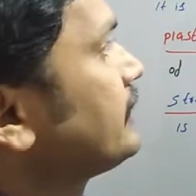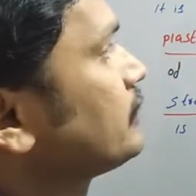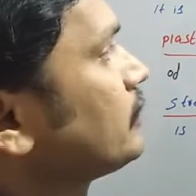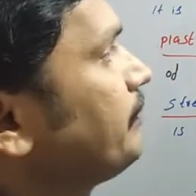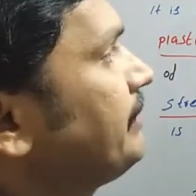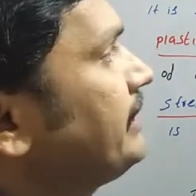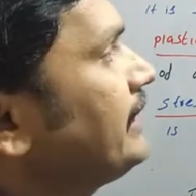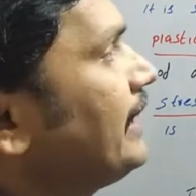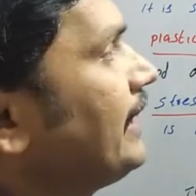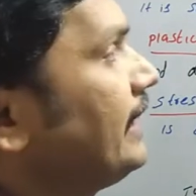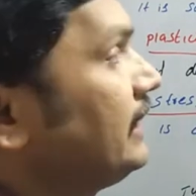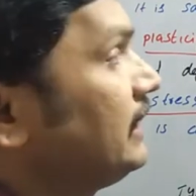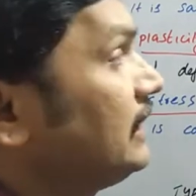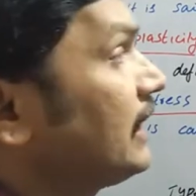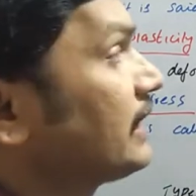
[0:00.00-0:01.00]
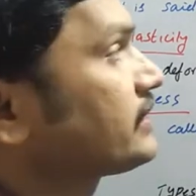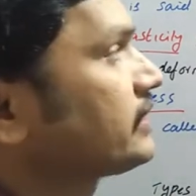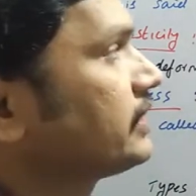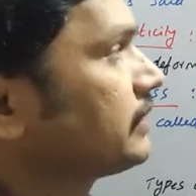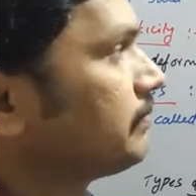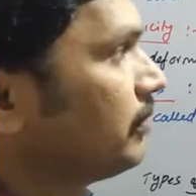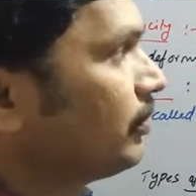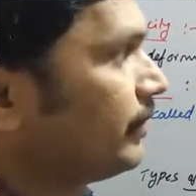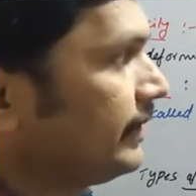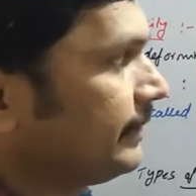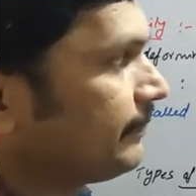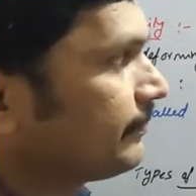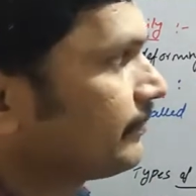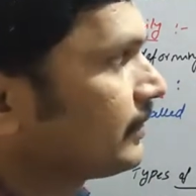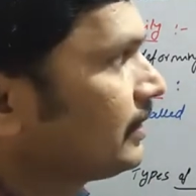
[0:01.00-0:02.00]
said to be an elastic
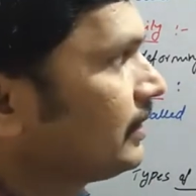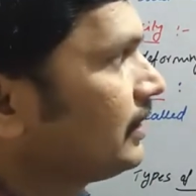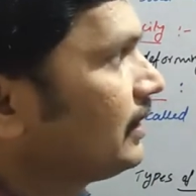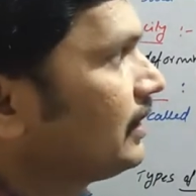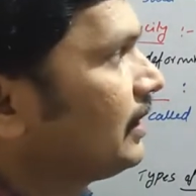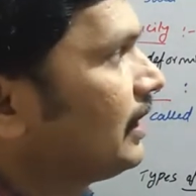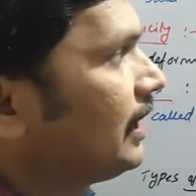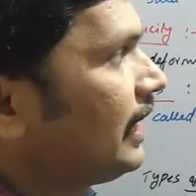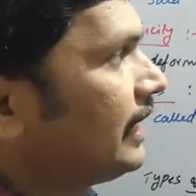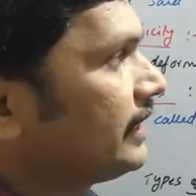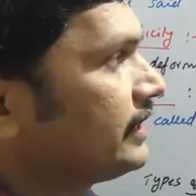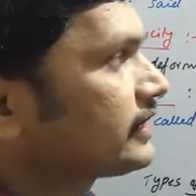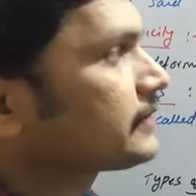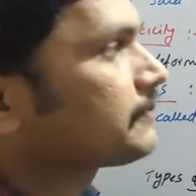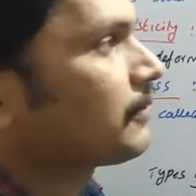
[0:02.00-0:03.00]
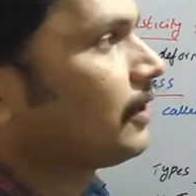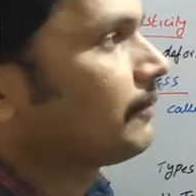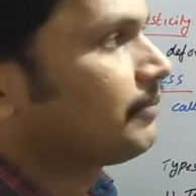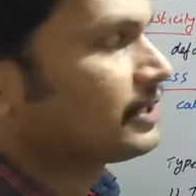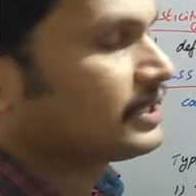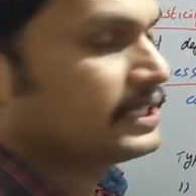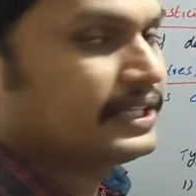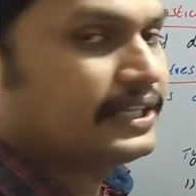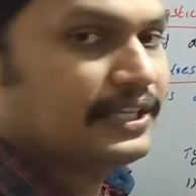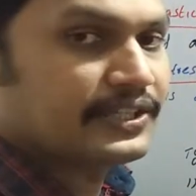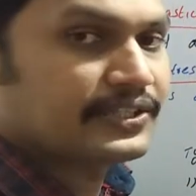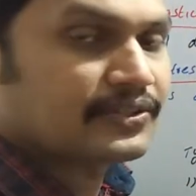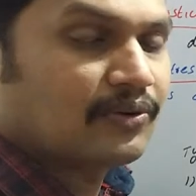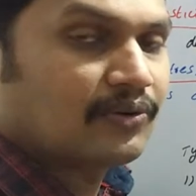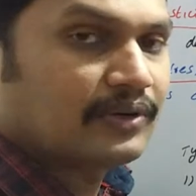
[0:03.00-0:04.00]
body, and this property
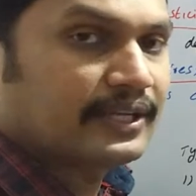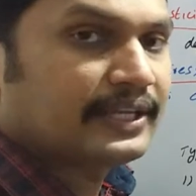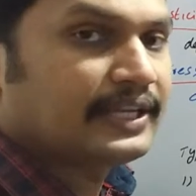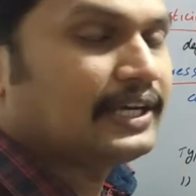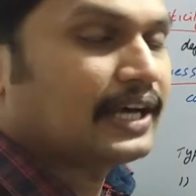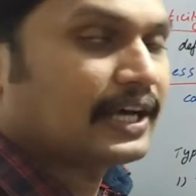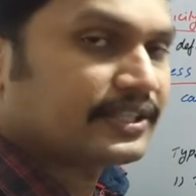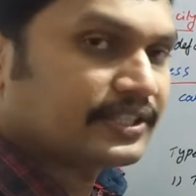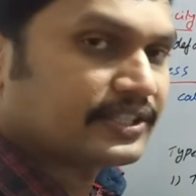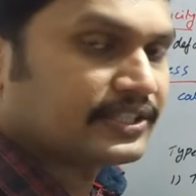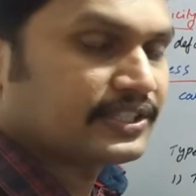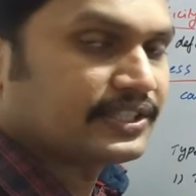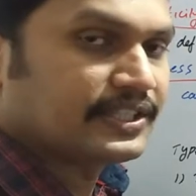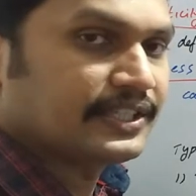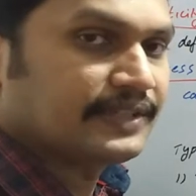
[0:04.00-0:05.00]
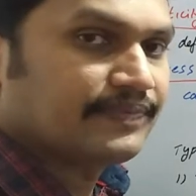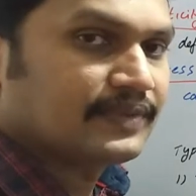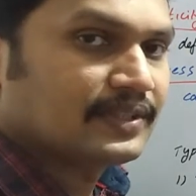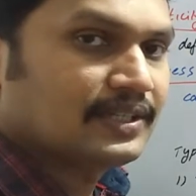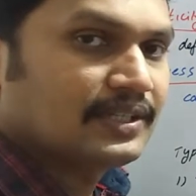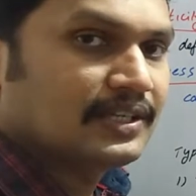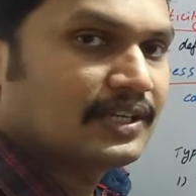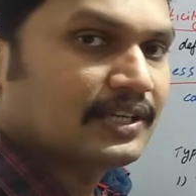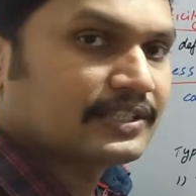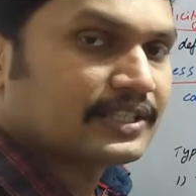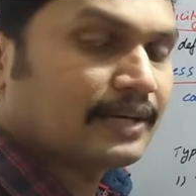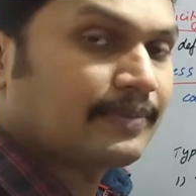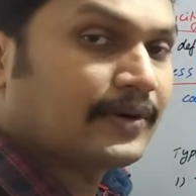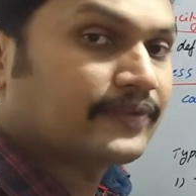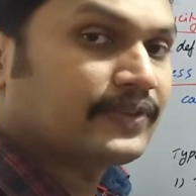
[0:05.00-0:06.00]
is called elasticity.
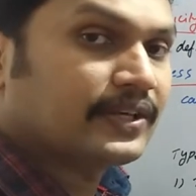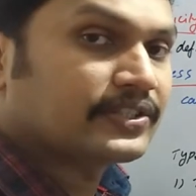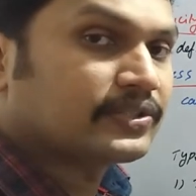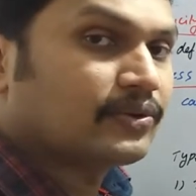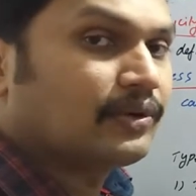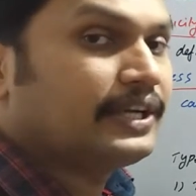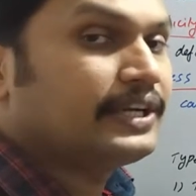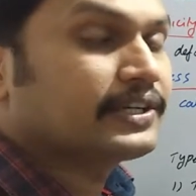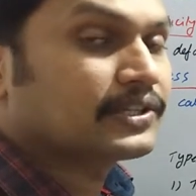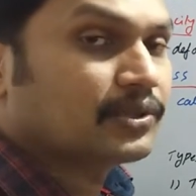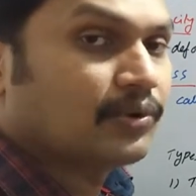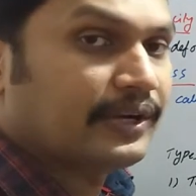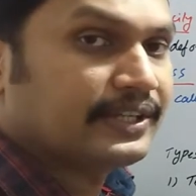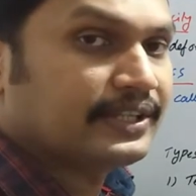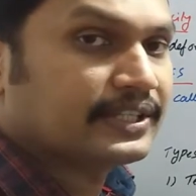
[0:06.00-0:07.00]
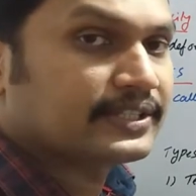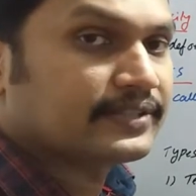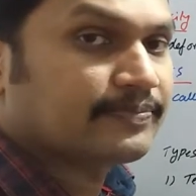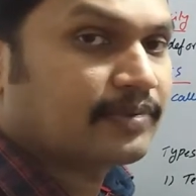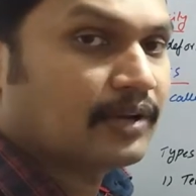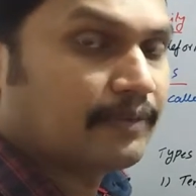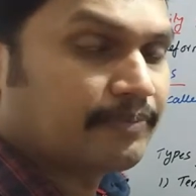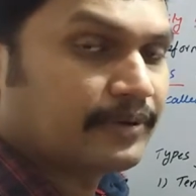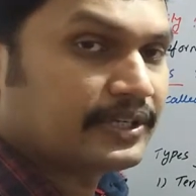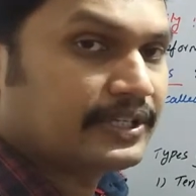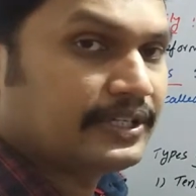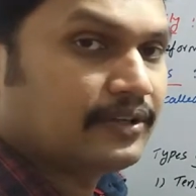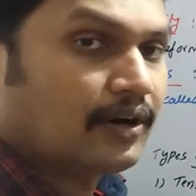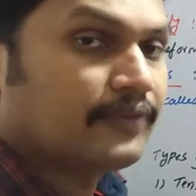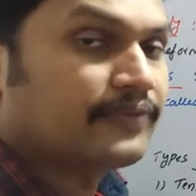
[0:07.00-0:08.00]
Some of the solid showing this
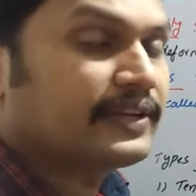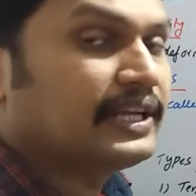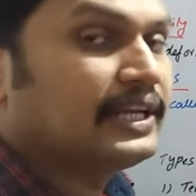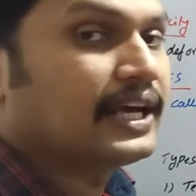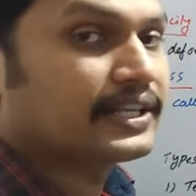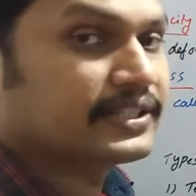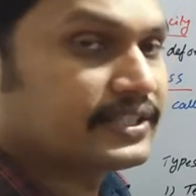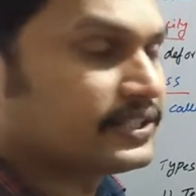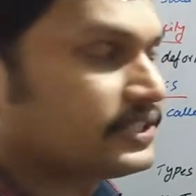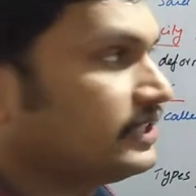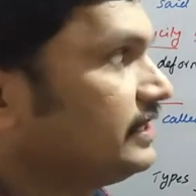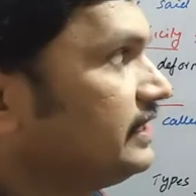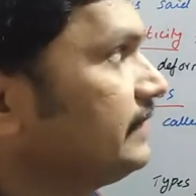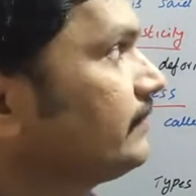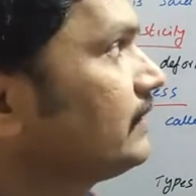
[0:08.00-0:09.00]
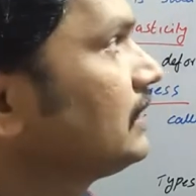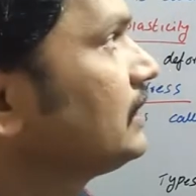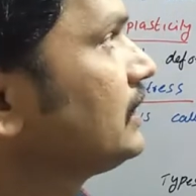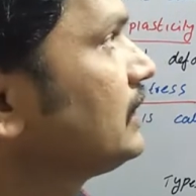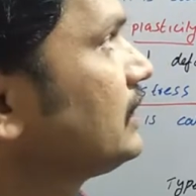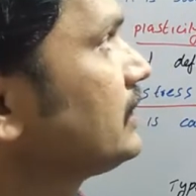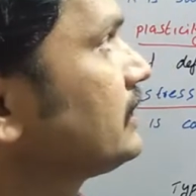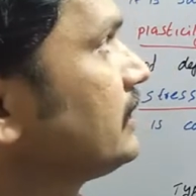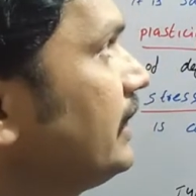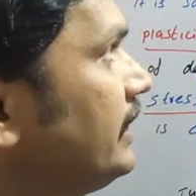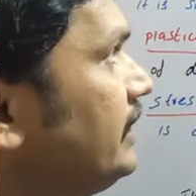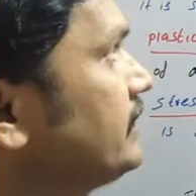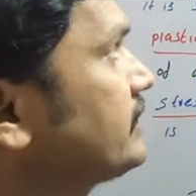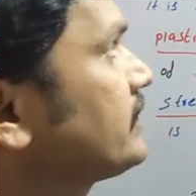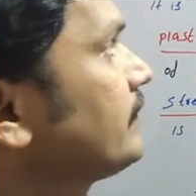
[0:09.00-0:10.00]
property of elasticity,
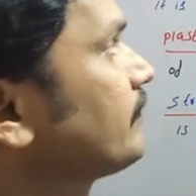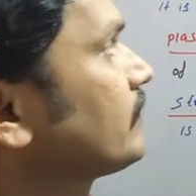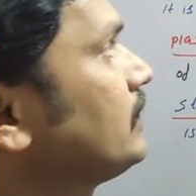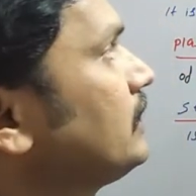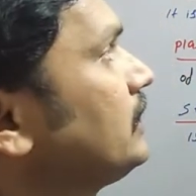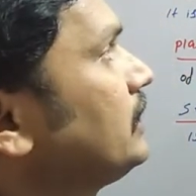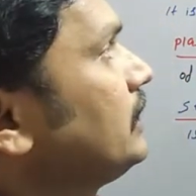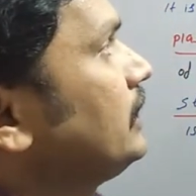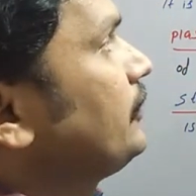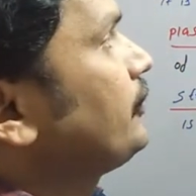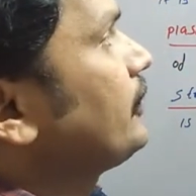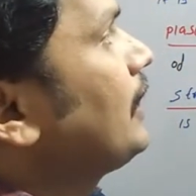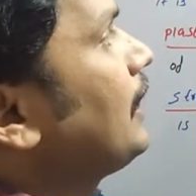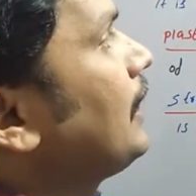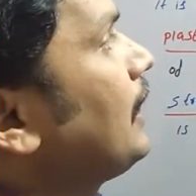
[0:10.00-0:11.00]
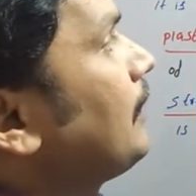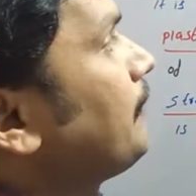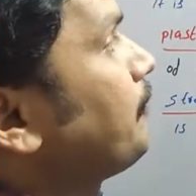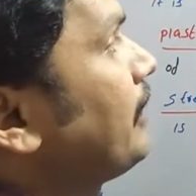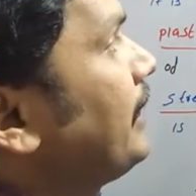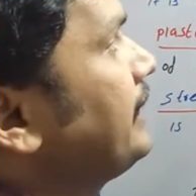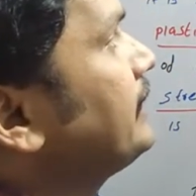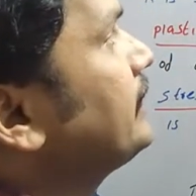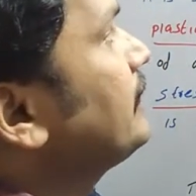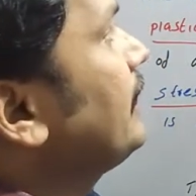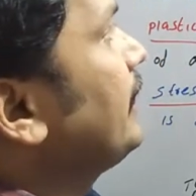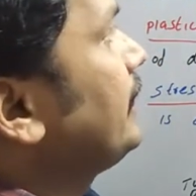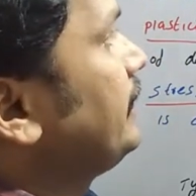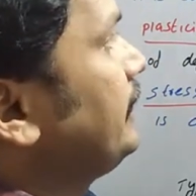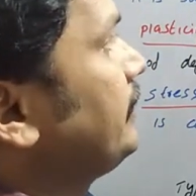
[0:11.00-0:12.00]
that is, if you are applying
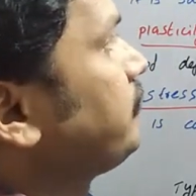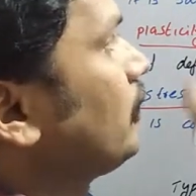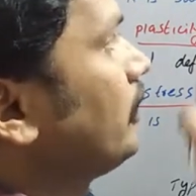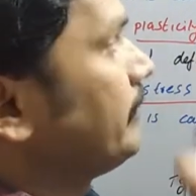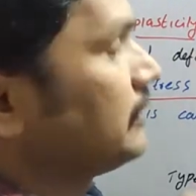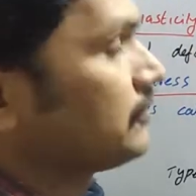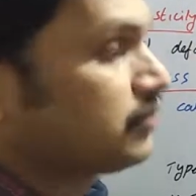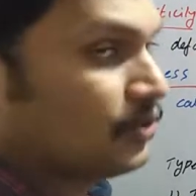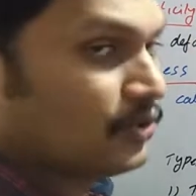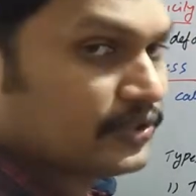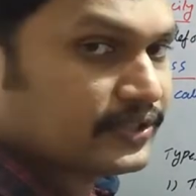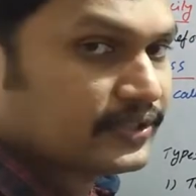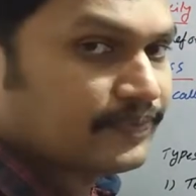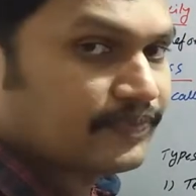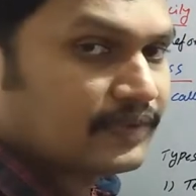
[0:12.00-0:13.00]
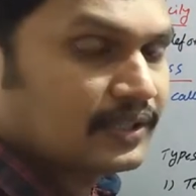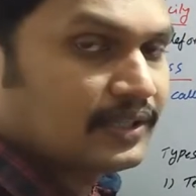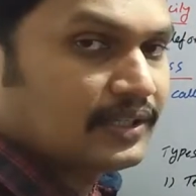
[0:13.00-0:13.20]
a deforming force,